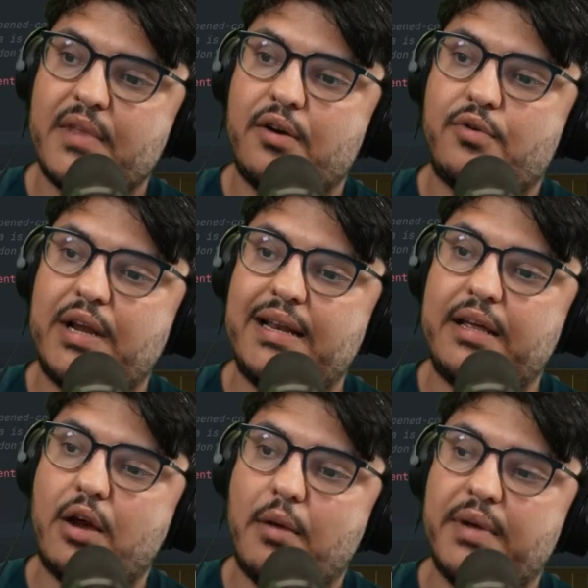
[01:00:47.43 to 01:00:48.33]
Create a
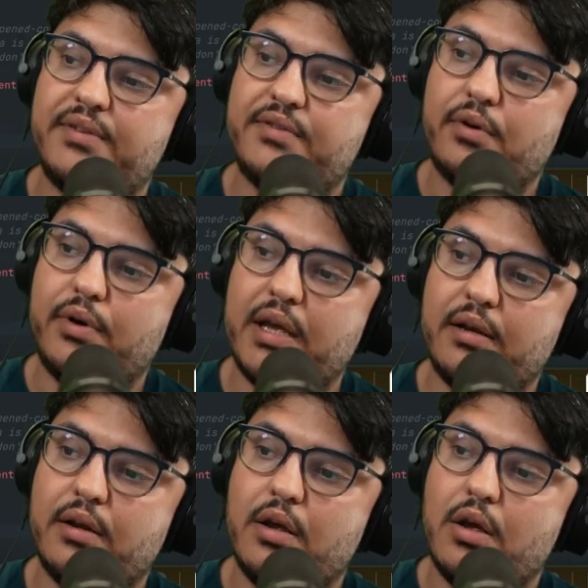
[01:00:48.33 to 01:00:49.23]
comment
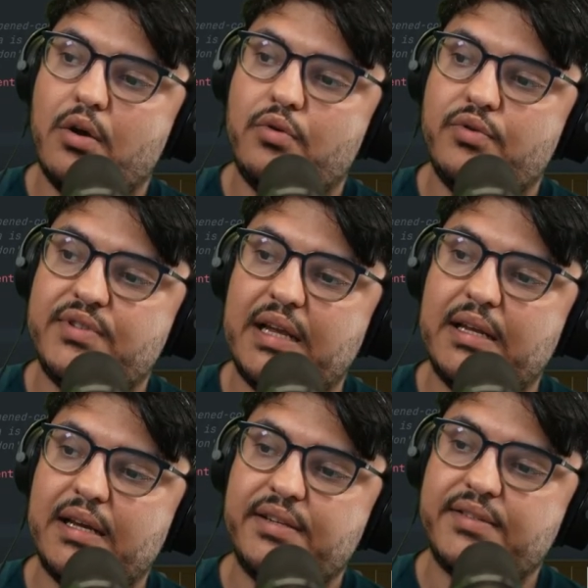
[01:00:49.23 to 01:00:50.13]
token whose
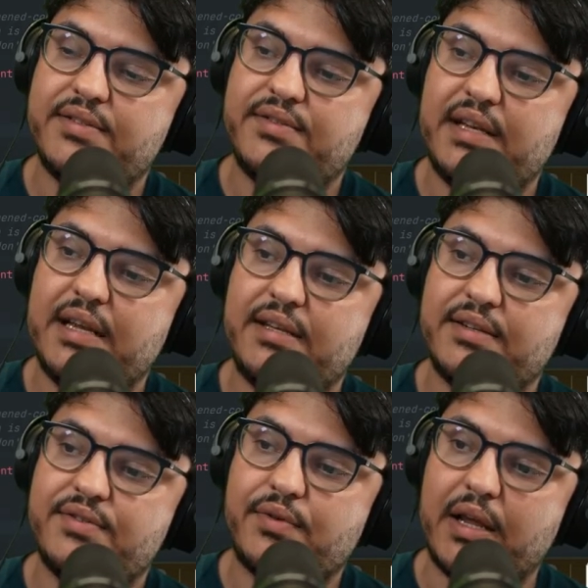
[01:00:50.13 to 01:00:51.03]
data is the C data
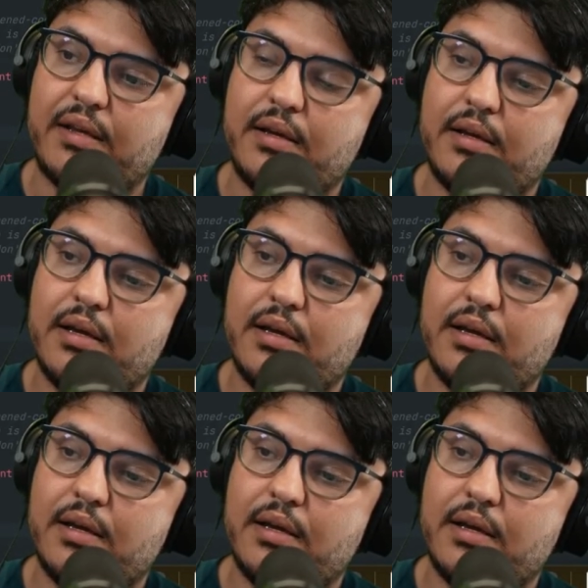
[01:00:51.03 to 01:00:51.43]
string.